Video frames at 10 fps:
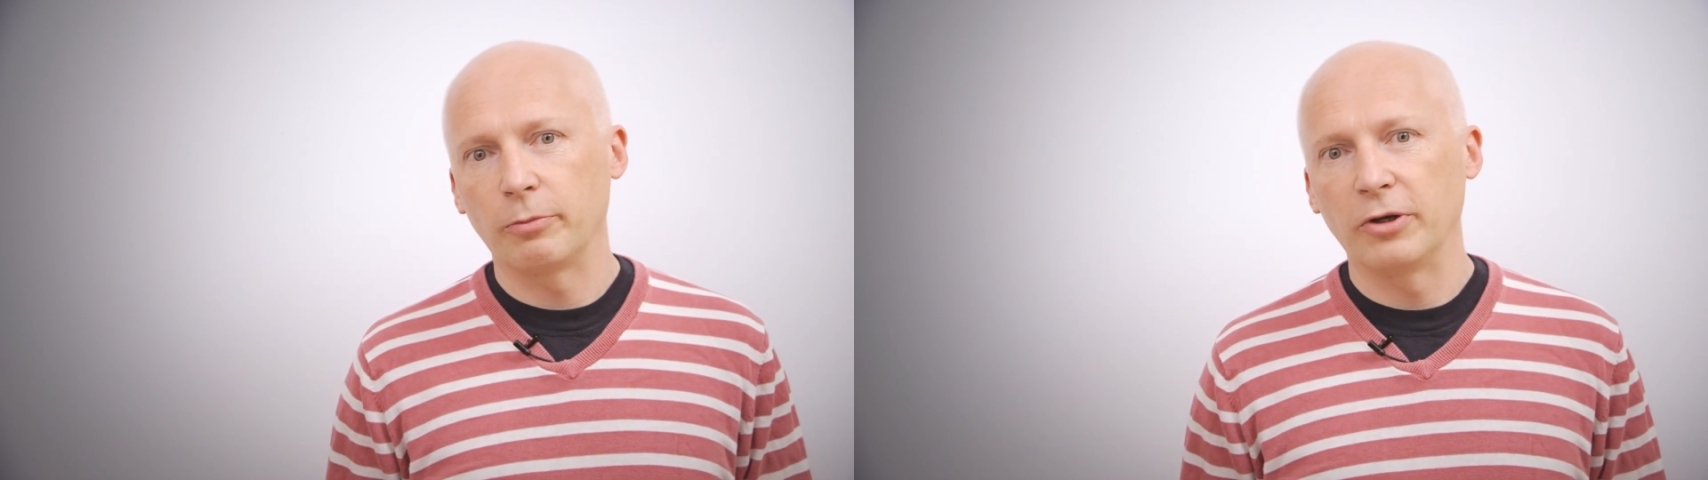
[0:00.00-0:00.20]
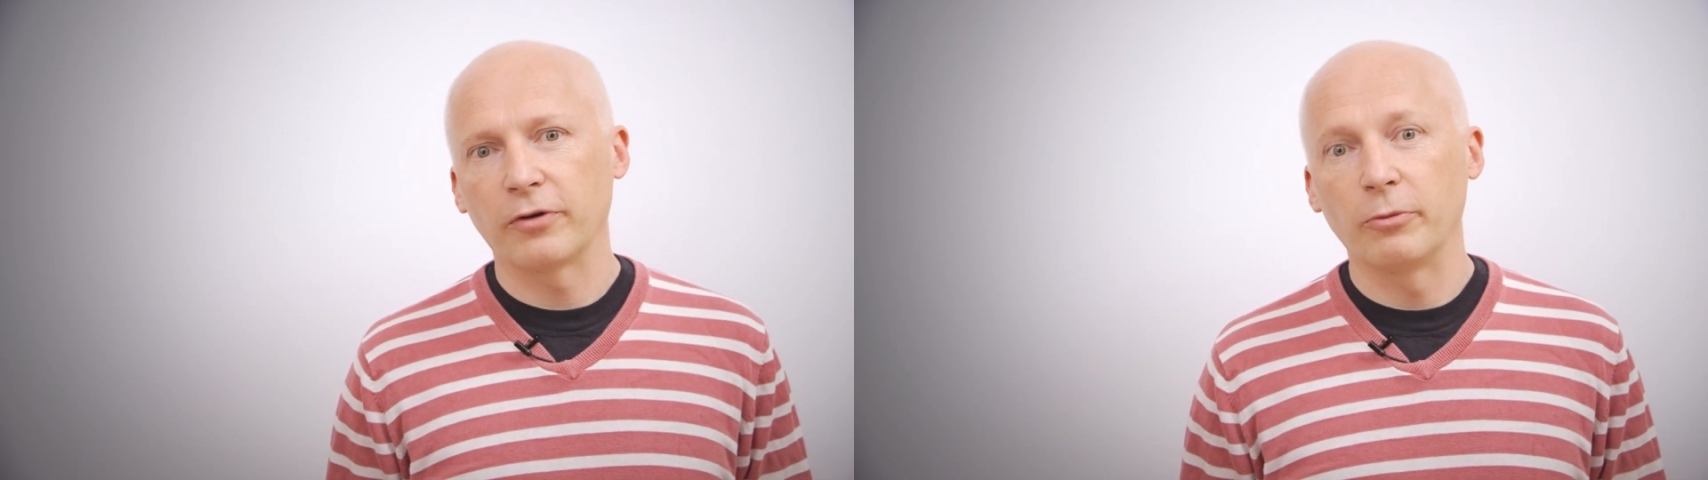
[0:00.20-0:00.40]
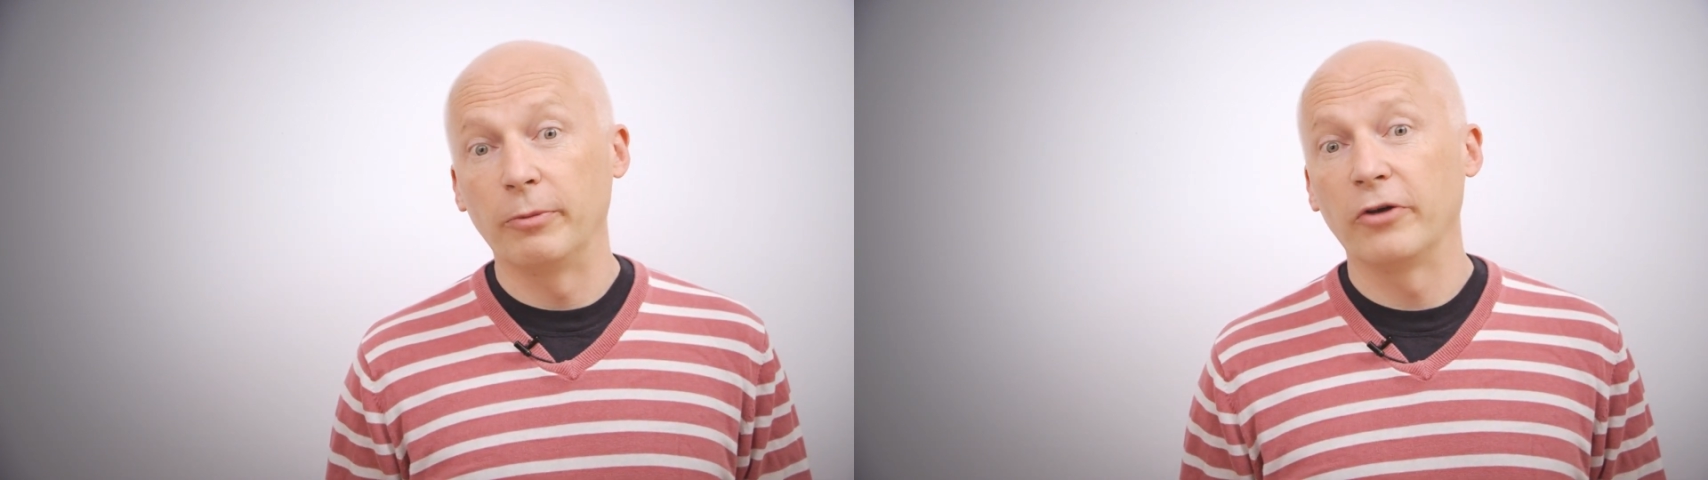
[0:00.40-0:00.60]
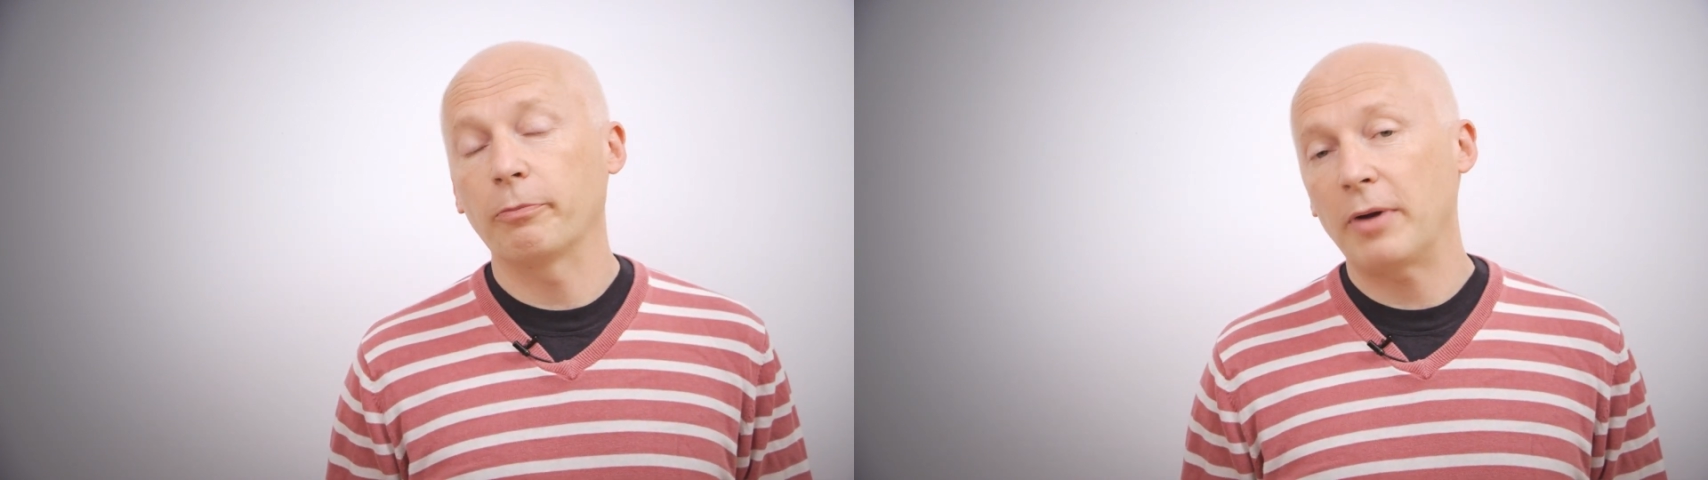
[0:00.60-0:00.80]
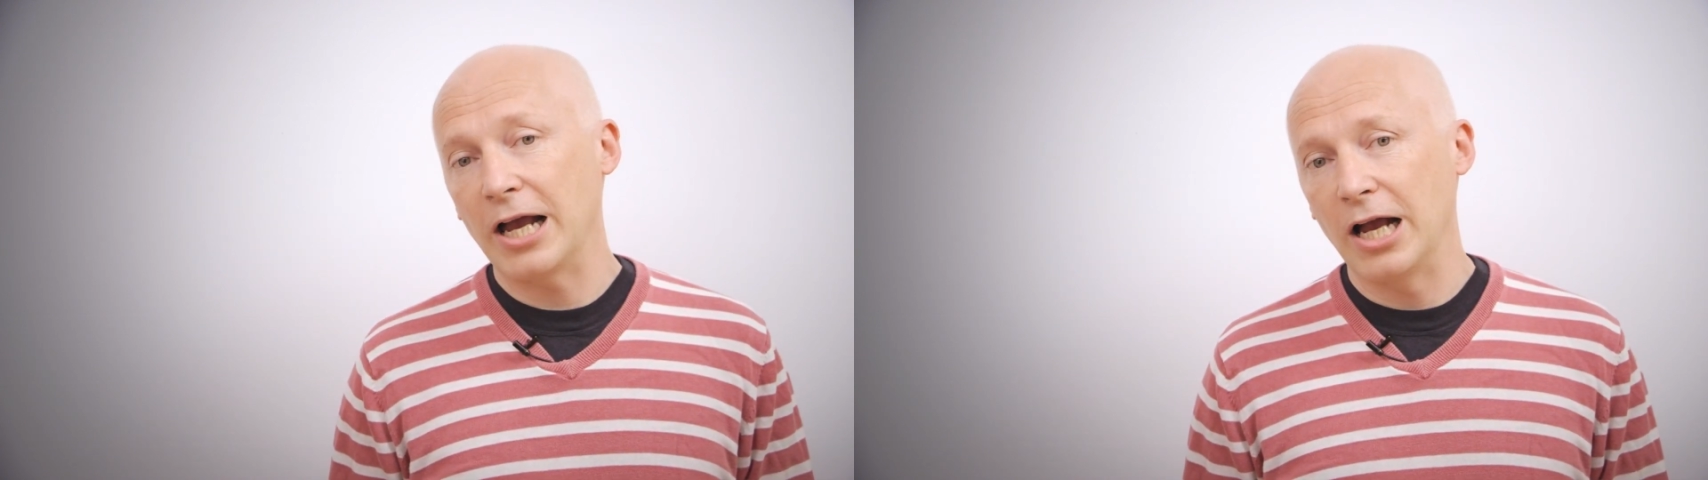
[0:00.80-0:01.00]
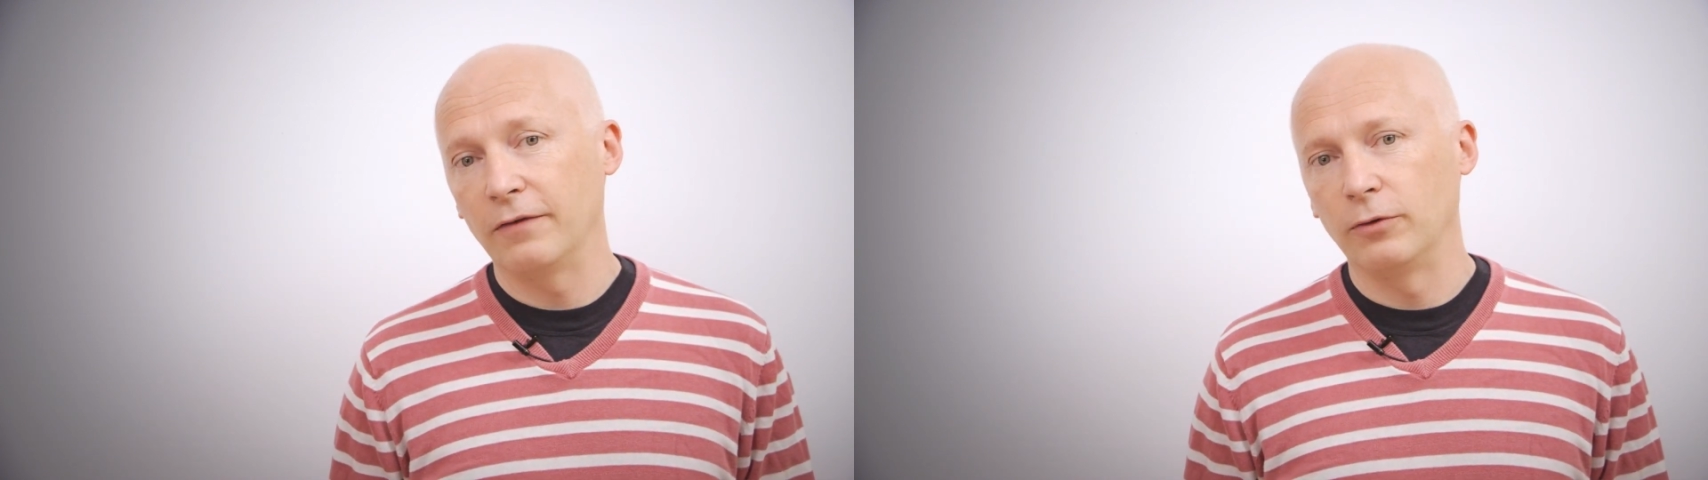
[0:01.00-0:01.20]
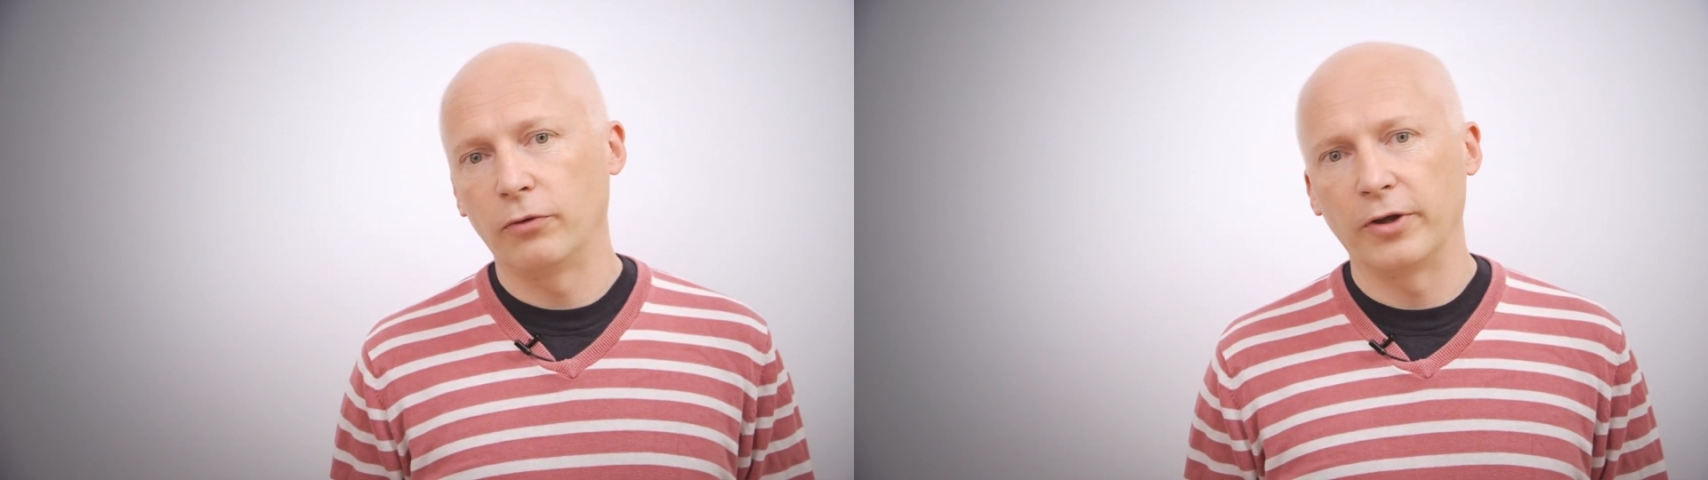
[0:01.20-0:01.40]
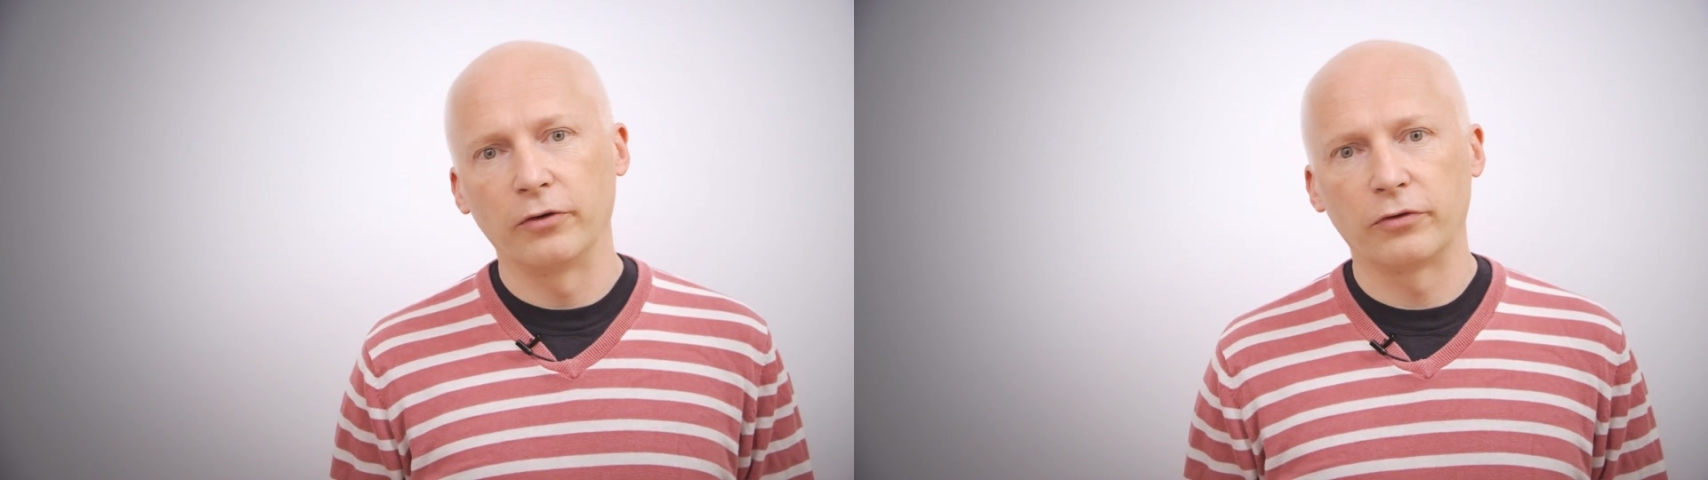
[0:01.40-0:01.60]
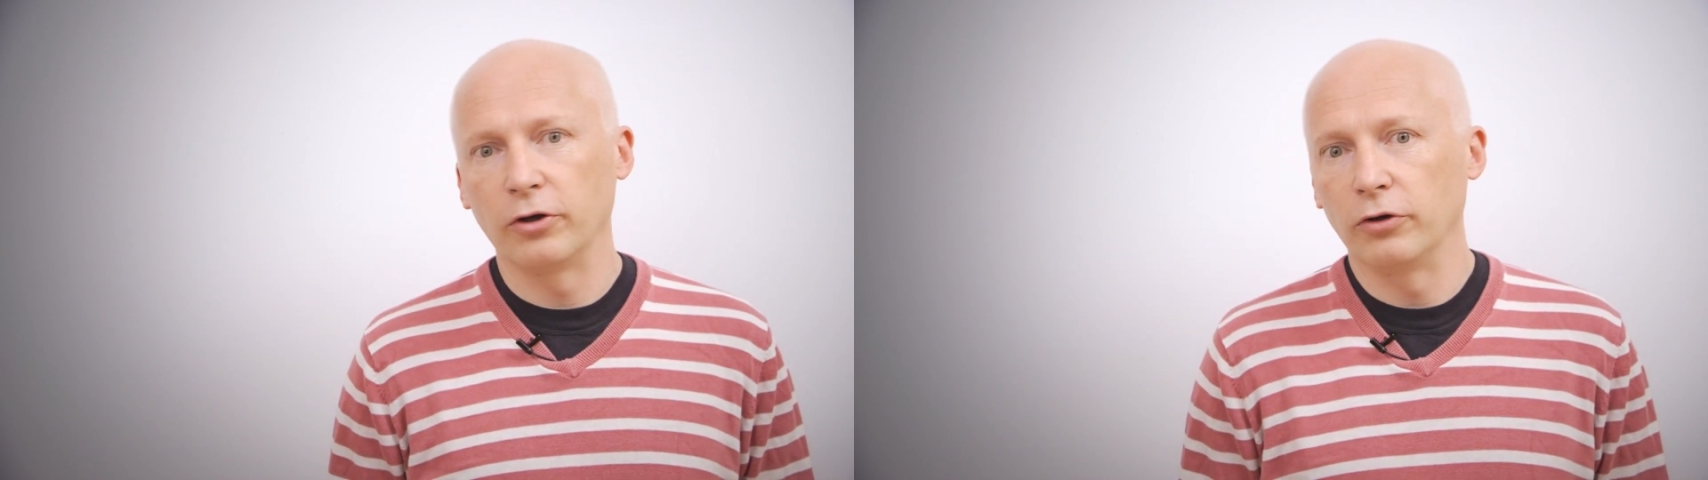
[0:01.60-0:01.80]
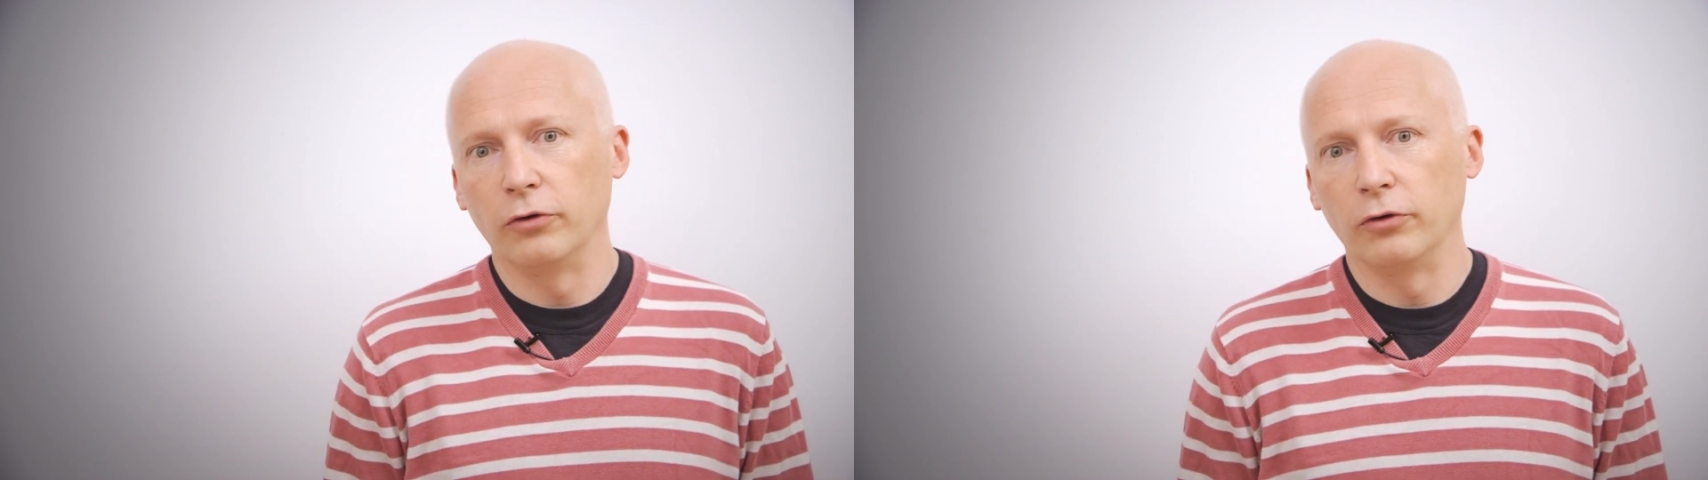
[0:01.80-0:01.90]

to be some of the most powerful things that are